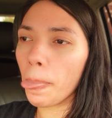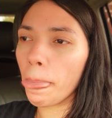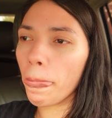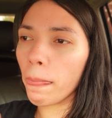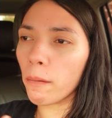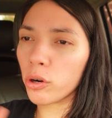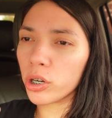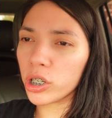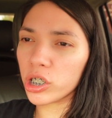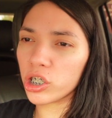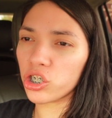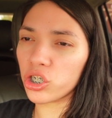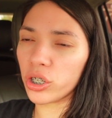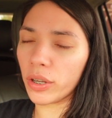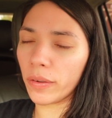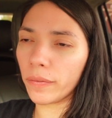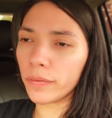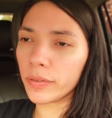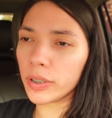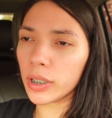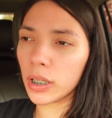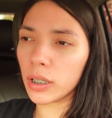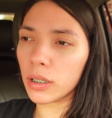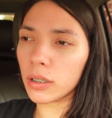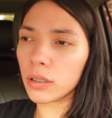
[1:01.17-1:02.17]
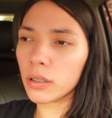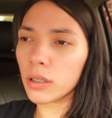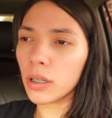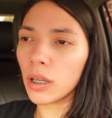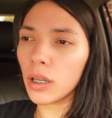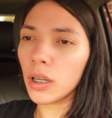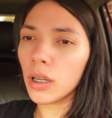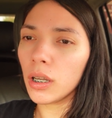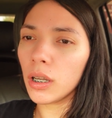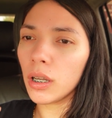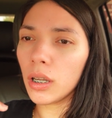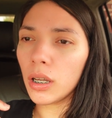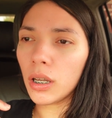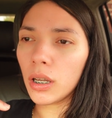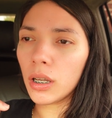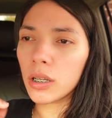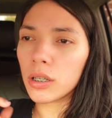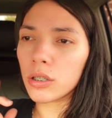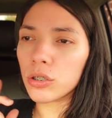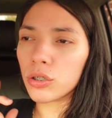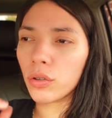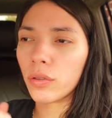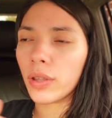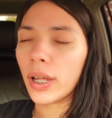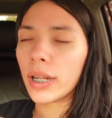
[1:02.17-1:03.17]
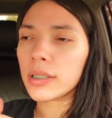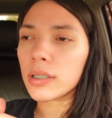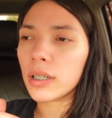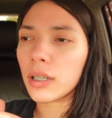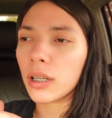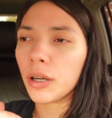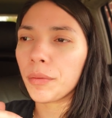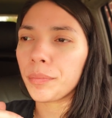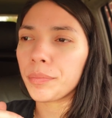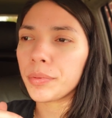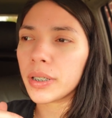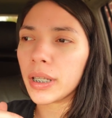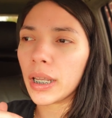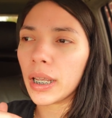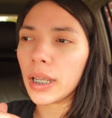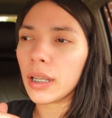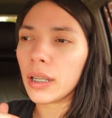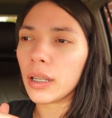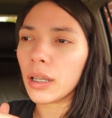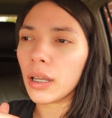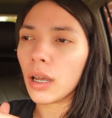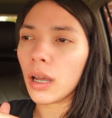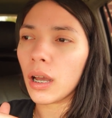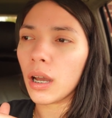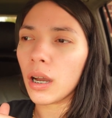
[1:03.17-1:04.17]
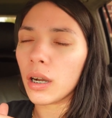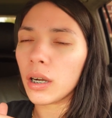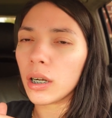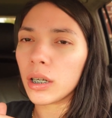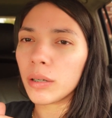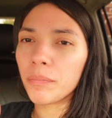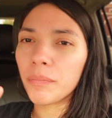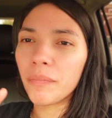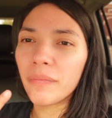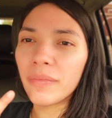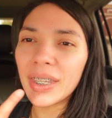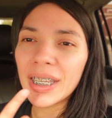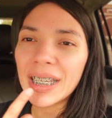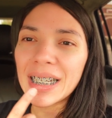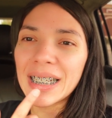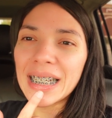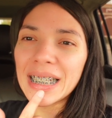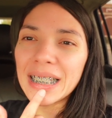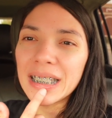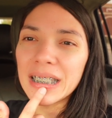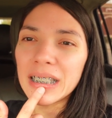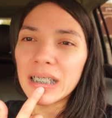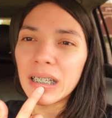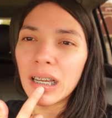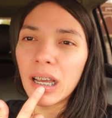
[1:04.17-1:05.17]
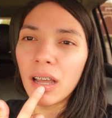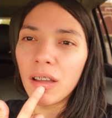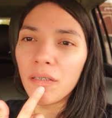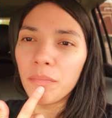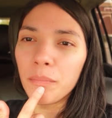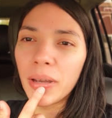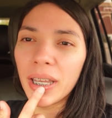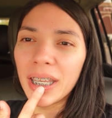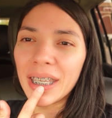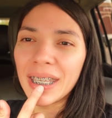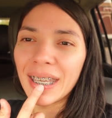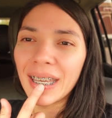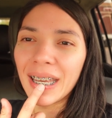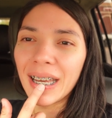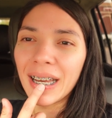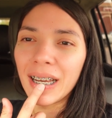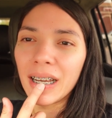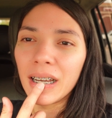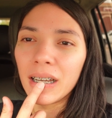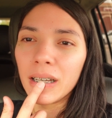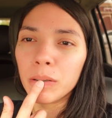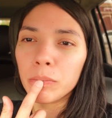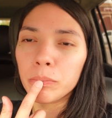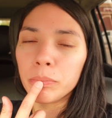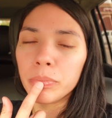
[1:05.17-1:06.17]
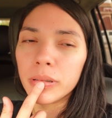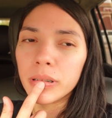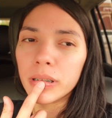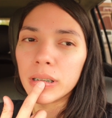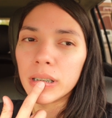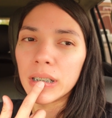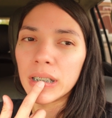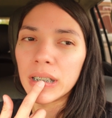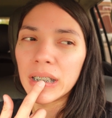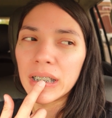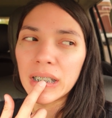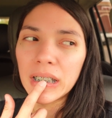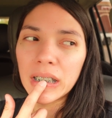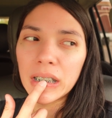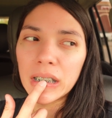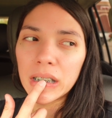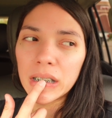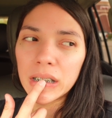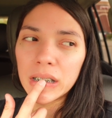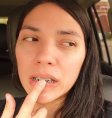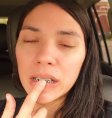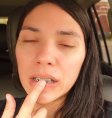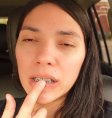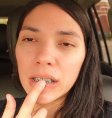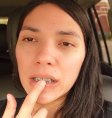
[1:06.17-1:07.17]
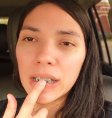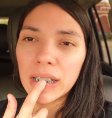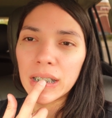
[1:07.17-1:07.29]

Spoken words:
or it's shifting. So that's an update. I still have my gap a little.